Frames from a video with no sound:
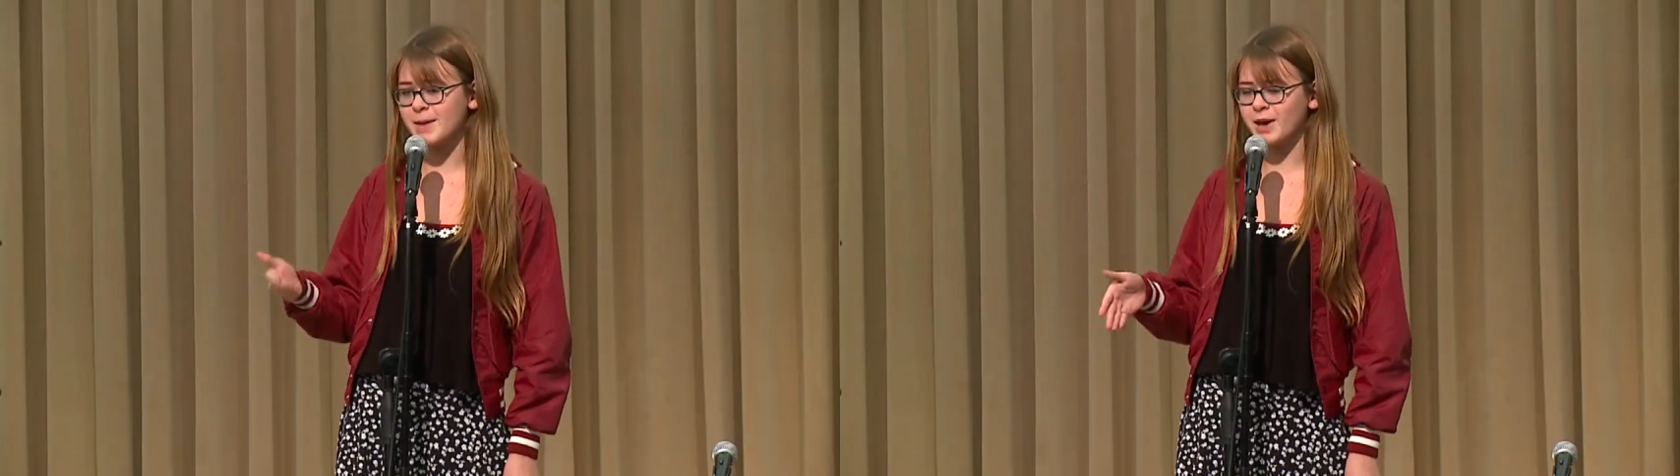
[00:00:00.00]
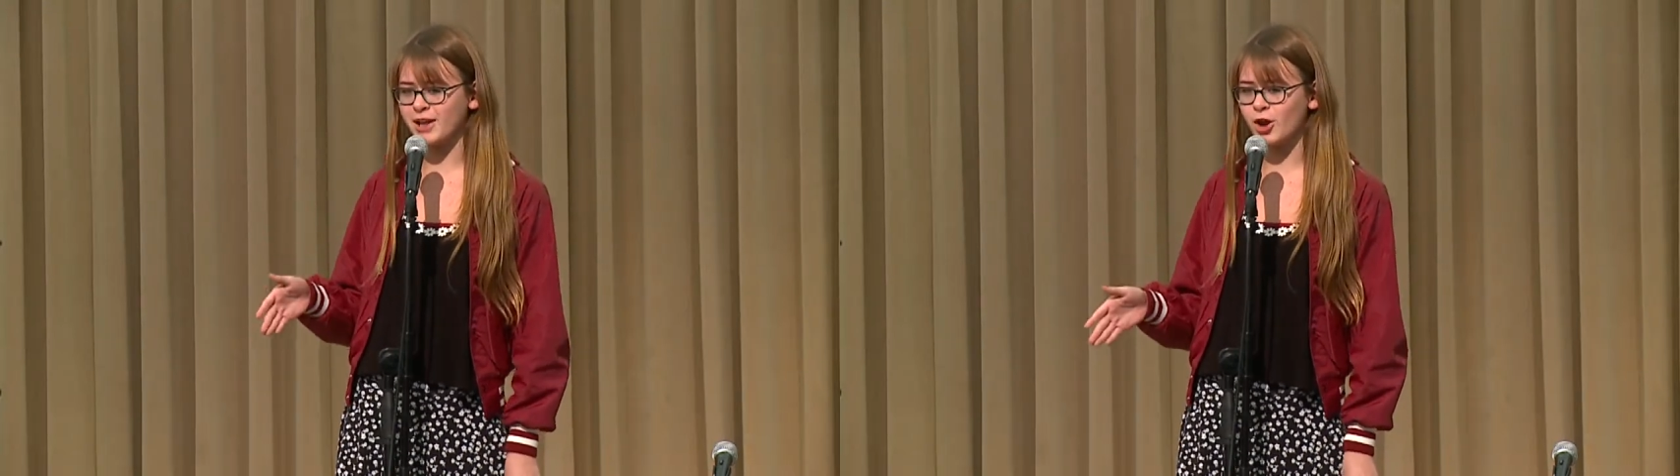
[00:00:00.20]

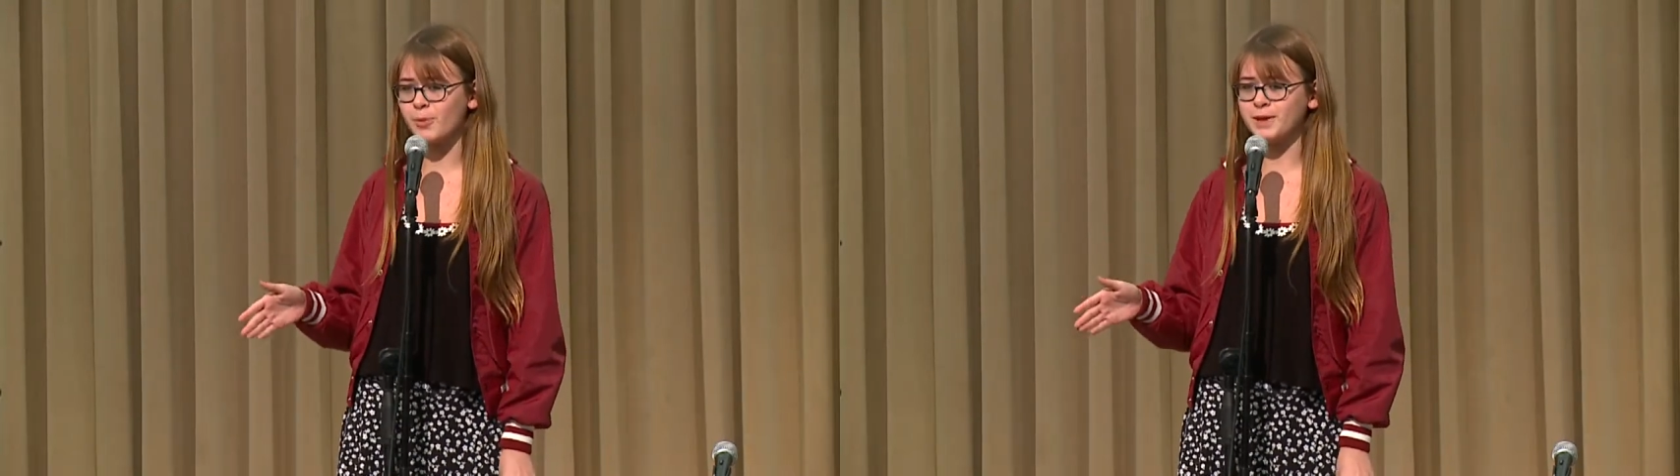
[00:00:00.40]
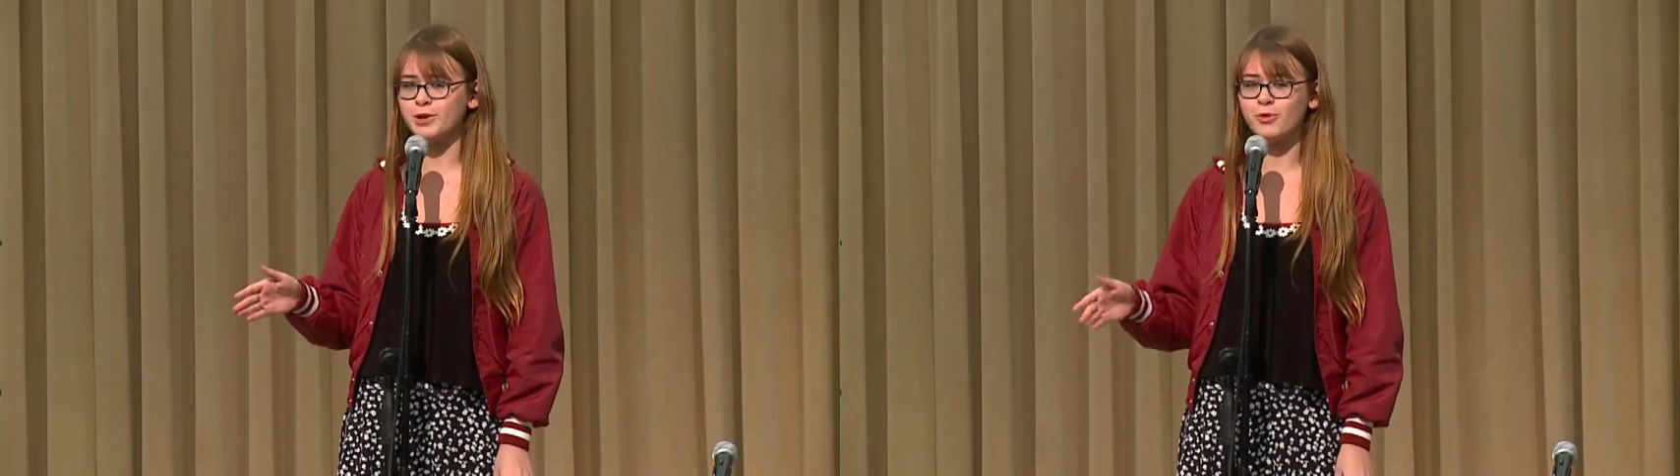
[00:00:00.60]
I'm kind of
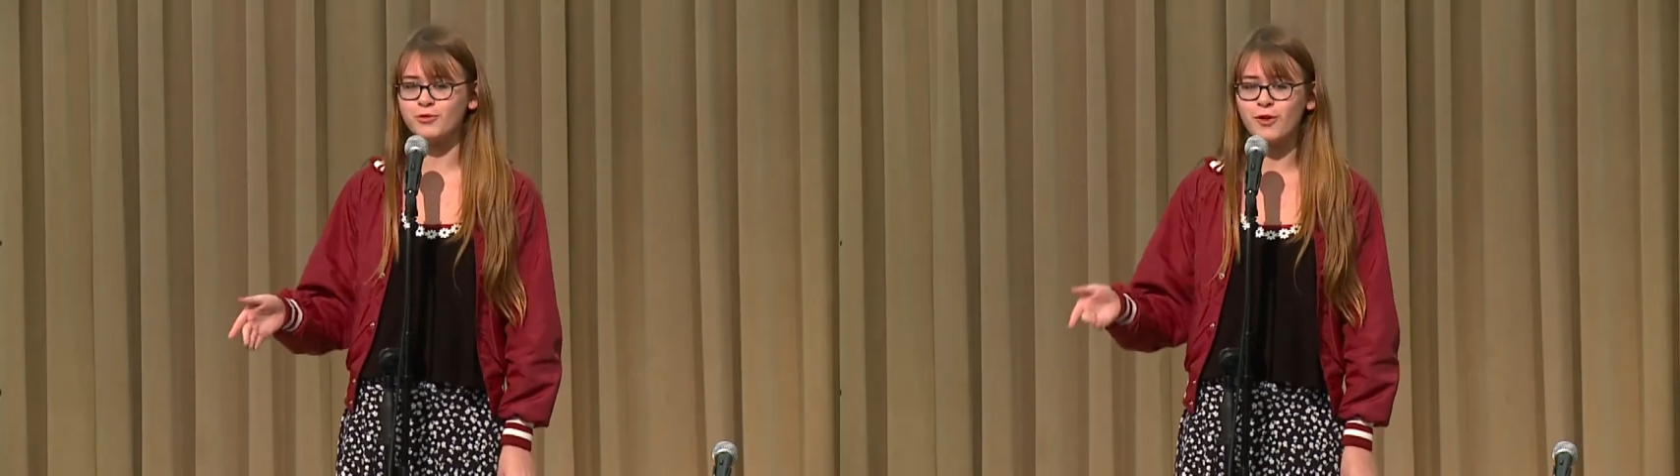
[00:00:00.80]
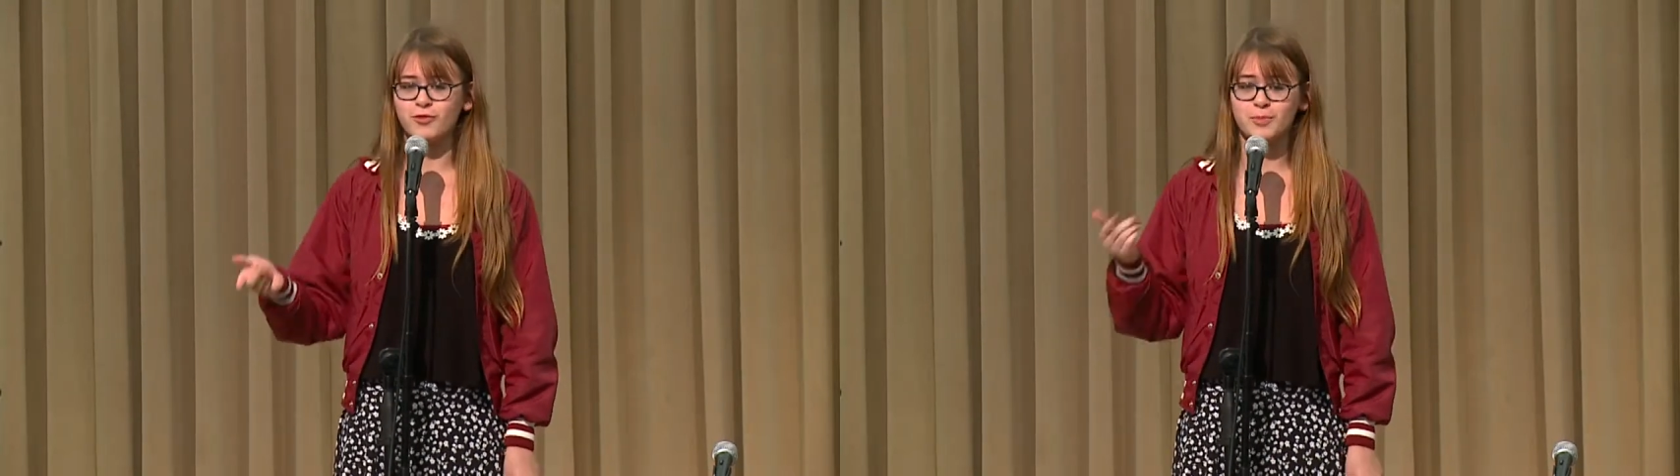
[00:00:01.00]
hoping you will
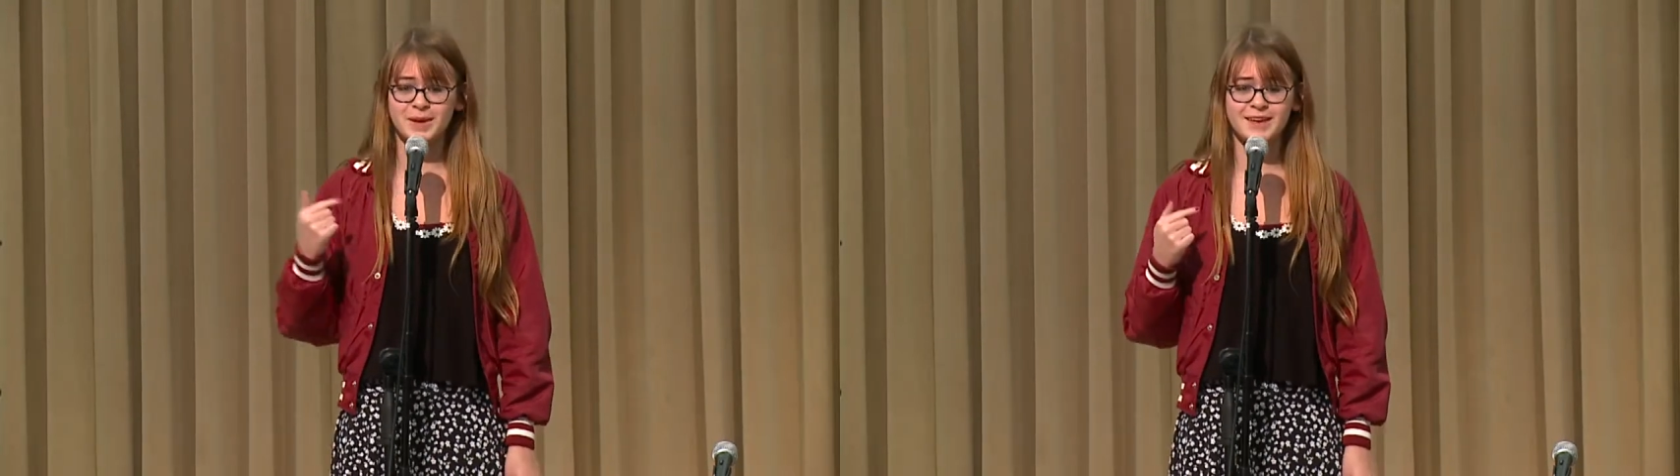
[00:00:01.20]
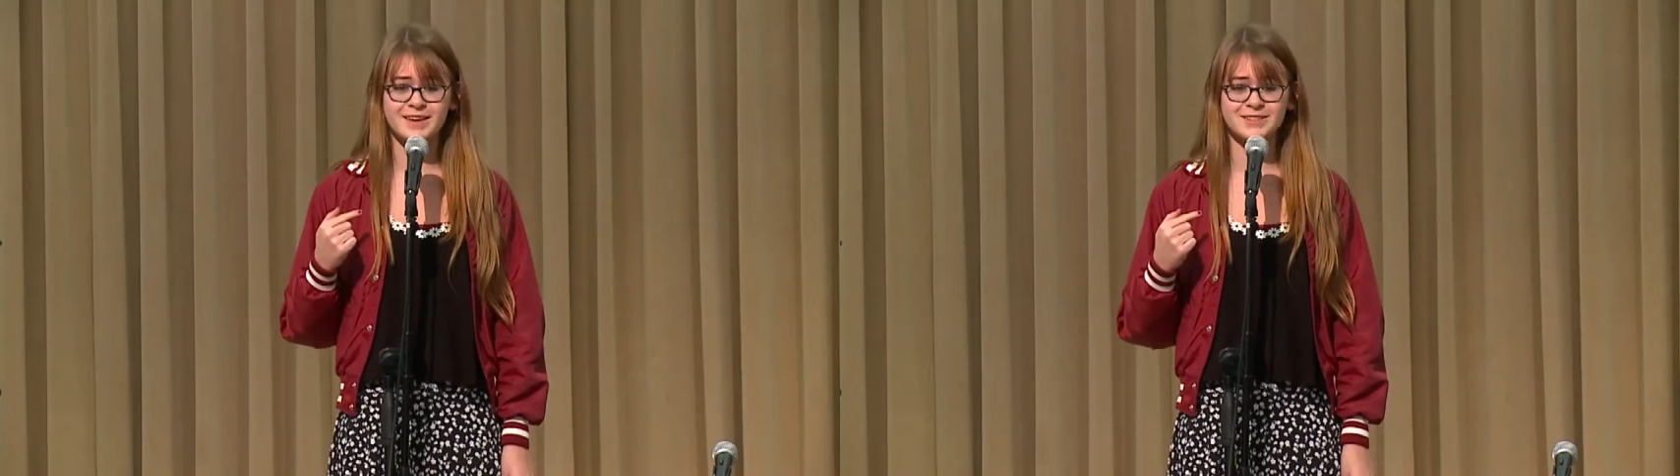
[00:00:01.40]
fall for me